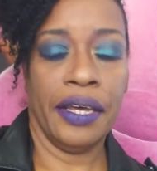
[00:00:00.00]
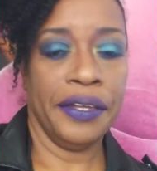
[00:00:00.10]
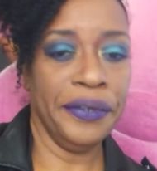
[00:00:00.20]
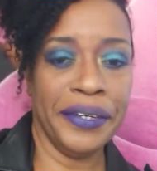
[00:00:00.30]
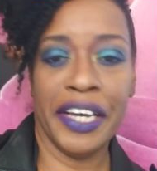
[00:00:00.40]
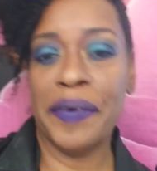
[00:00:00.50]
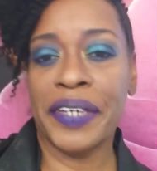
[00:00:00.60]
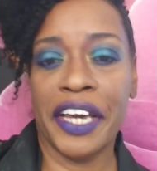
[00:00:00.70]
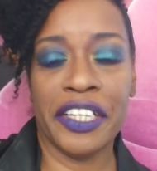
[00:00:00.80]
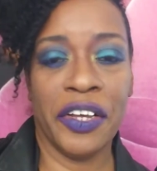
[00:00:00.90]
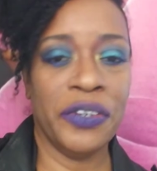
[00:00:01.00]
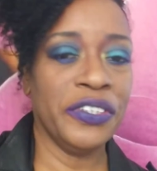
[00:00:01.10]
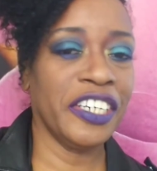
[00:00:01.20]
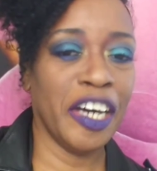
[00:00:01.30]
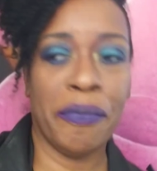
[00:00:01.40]
You can come get clothes. You
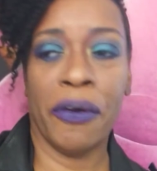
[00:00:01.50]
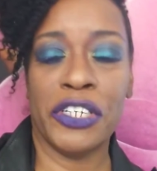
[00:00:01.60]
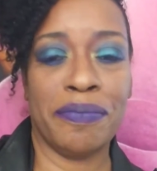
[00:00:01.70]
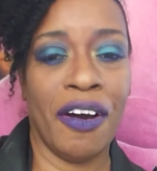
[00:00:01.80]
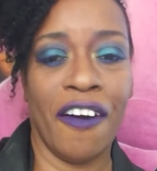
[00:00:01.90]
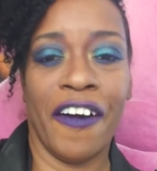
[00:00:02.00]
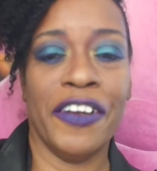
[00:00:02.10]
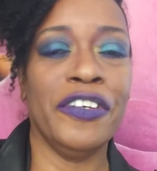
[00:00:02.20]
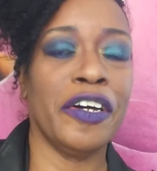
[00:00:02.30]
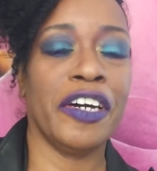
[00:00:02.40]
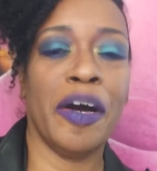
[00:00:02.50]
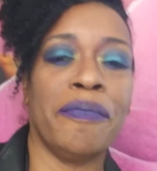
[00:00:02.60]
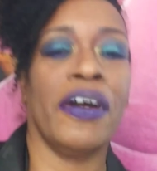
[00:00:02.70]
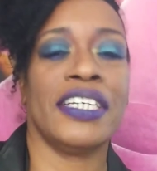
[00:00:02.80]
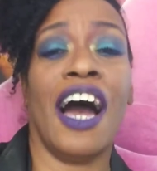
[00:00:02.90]
can come purchase my art. You can come.
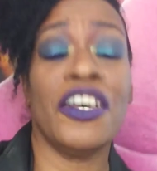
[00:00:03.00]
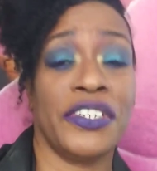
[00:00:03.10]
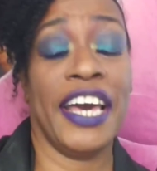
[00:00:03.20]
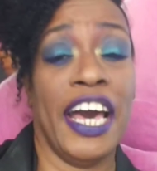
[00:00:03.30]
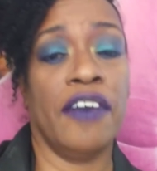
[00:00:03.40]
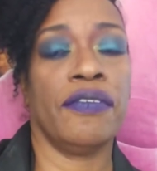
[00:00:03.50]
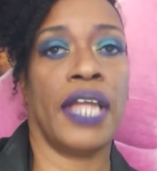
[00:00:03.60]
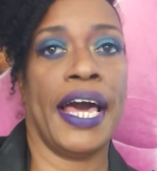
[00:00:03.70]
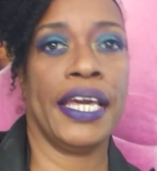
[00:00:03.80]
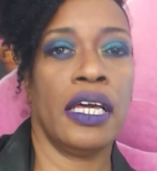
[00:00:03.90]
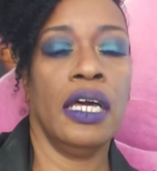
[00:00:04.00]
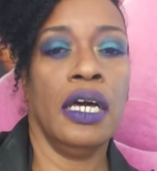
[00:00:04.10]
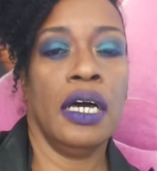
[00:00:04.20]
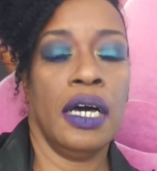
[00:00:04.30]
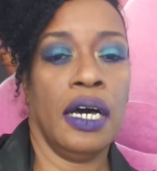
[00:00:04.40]
I also have
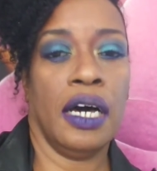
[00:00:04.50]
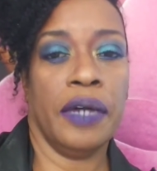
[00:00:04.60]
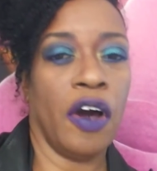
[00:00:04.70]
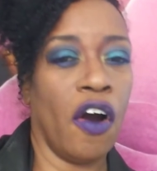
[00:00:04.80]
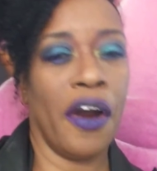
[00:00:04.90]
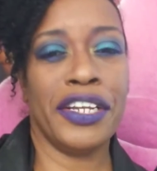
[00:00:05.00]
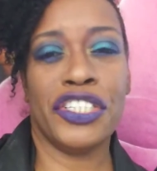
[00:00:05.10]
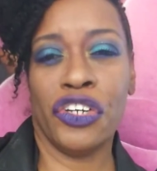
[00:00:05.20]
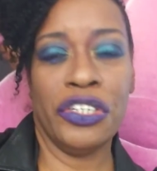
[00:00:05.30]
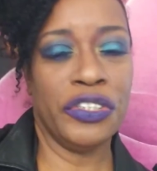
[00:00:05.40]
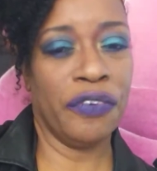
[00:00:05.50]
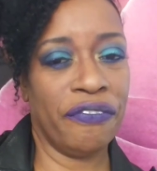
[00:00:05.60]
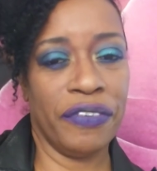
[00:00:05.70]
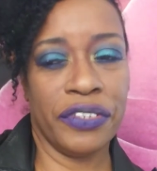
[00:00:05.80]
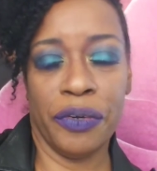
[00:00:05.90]
the artist trained
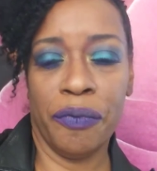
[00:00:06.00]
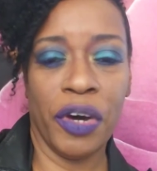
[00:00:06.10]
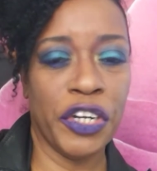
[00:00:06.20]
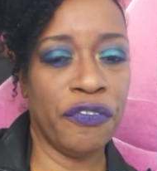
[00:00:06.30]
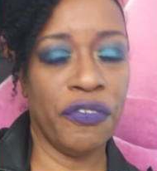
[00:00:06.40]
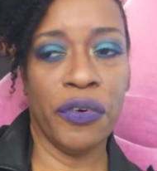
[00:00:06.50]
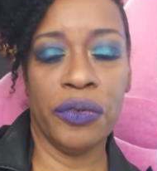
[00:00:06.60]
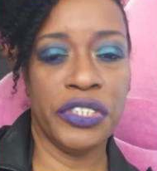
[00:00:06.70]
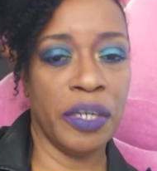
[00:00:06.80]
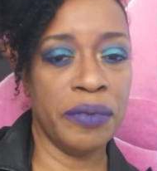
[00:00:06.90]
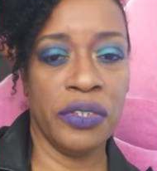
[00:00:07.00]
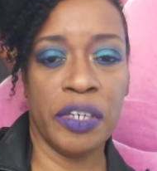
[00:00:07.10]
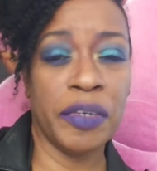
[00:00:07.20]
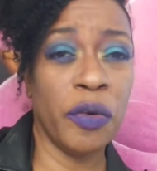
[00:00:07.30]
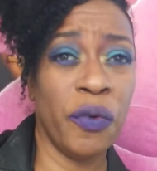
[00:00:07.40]
to wonderful jumpsuits. I'm
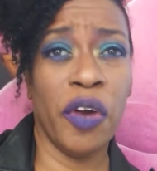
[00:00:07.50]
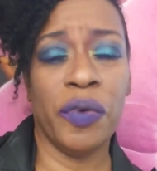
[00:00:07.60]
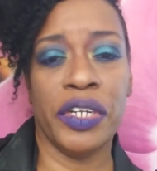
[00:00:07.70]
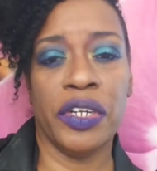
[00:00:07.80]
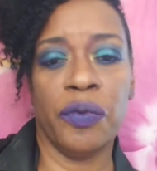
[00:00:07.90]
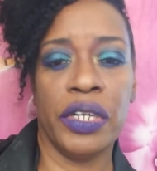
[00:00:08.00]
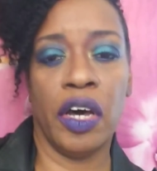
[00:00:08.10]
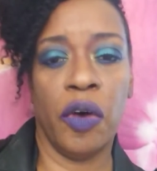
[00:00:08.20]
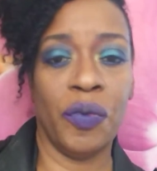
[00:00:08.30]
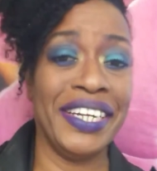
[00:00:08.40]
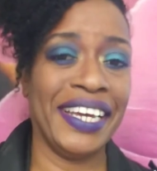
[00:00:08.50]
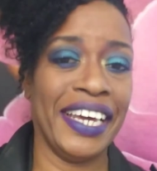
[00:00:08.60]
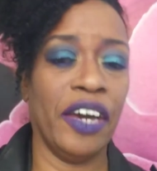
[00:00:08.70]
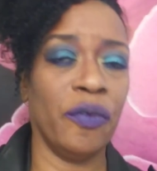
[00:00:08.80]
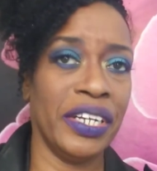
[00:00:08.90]
going to wear one on one day
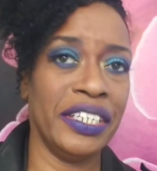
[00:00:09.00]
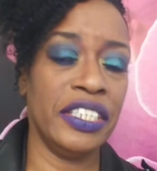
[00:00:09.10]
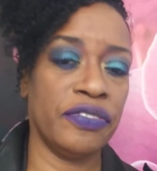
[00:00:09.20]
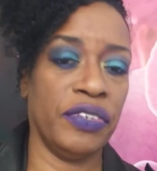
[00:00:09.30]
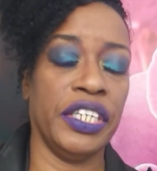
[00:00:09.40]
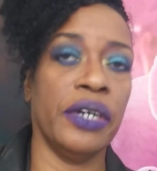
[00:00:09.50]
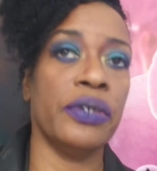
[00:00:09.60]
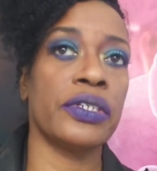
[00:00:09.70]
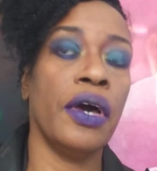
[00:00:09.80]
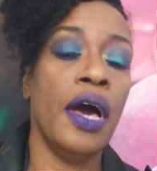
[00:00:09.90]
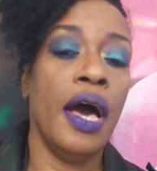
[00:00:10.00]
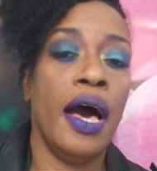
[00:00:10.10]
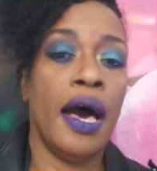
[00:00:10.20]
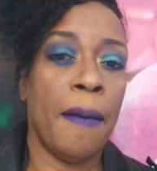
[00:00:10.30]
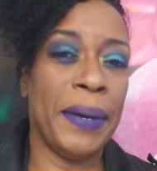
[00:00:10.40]
on one of these videos.
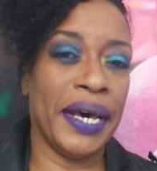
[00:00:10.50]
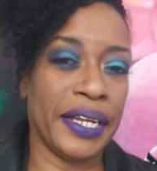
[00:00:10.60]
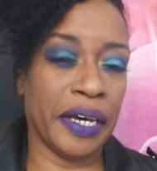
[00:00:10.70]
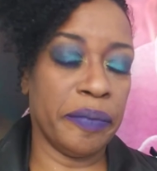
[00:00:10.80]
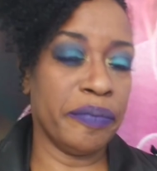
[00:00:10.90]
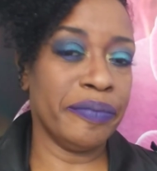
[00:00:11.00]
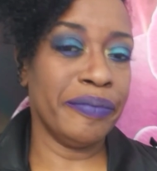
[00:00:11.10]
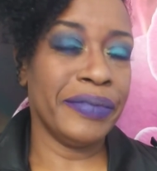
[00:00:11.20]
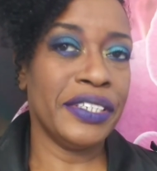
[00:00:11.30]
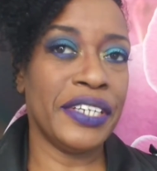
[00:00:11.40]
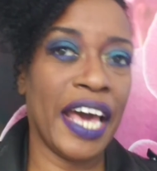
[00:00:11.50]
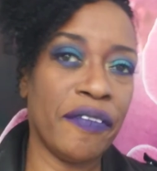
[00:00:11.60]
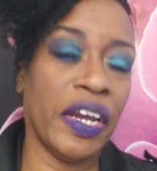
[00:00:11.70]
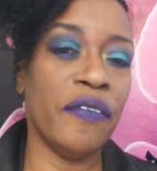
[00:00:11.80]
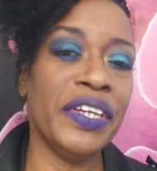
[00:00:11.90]
But to have
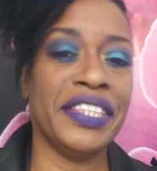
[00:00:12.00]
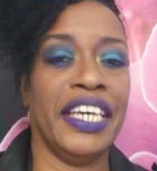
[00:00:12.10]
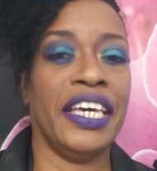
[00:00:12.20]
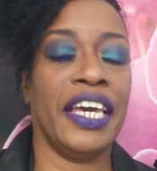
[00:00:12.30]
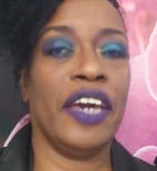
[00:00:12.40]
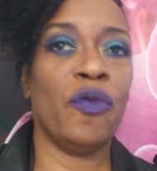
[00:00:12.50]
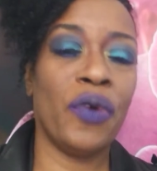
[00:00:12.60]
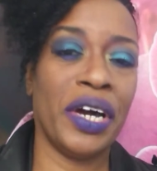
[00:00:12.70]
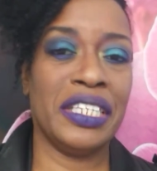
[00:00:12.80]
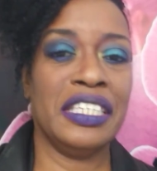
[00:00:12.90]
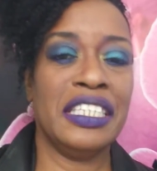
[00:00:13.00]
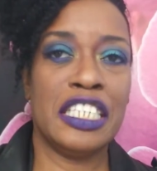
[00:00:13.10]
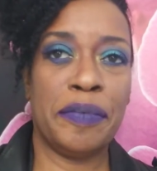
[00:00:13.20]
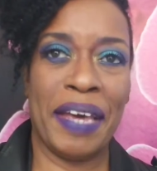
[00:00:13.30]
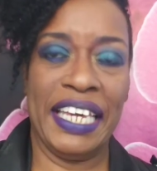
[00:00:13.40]
everything in one
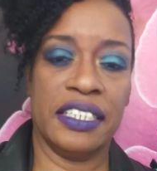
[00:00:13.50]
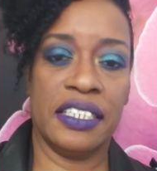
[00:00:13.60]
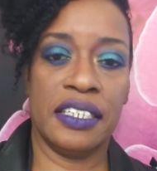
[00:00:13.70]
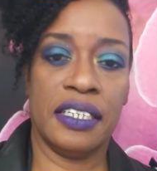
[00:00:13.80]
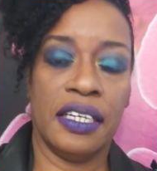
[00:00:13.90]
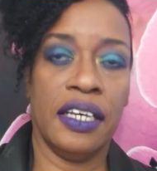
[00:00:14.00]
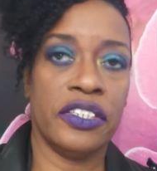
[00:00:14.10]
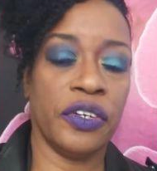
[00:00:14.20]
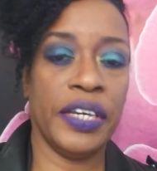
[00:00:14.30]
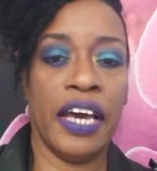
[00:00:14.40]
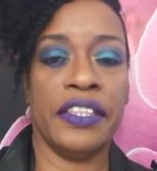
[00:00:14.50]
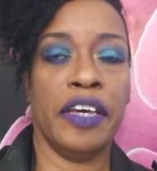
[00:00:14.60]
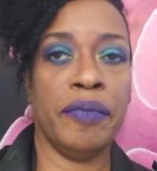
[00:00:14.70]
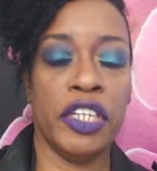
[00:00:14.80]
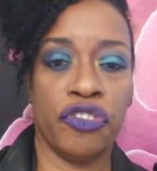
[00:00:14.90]
space. So you have the
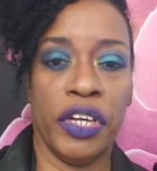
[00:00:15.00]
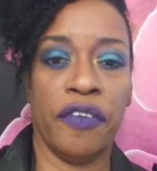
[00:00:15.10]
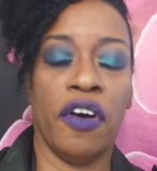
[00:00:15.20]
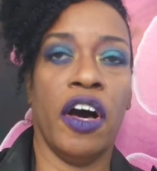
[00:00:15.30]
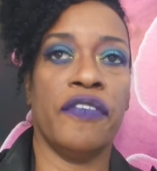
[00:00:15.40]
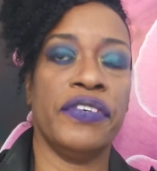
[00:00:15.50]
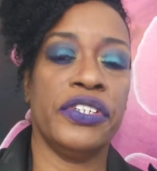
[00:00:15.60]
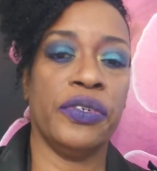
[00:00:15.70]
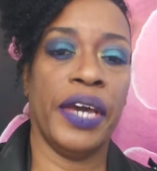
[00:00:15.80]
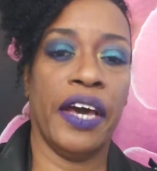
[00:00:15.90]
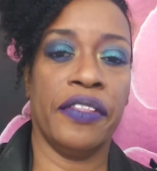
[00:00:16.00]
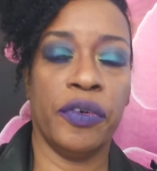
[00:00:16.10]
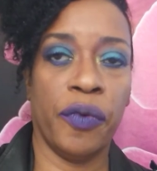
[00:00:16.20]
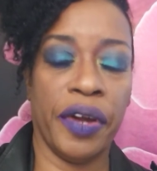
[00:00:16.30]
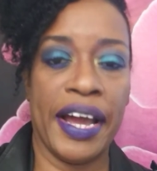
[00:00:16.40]
administrative office. You have the
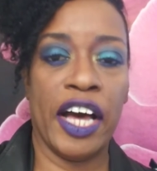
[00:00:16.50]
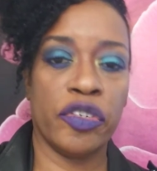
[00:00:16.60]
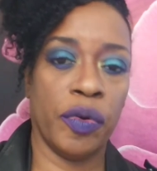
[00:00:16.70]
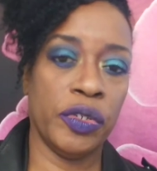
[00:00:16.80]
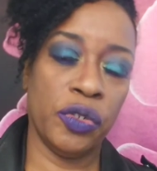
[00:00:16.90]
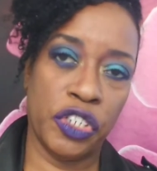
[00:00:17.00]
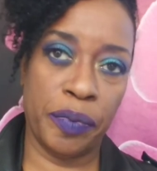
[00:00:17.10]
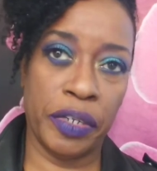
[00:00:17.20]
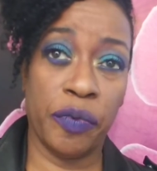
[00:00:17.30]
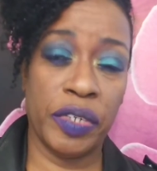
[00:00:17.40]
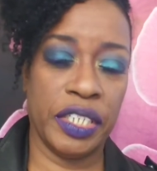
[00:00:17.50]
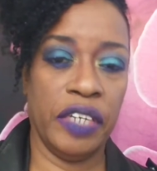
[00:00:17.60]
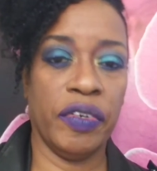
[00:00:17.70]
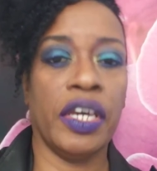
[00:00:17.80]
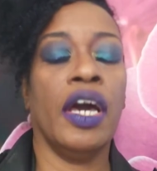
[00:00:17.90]
warehouse where we do shipping and
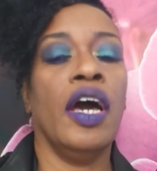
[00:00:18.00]
receiving.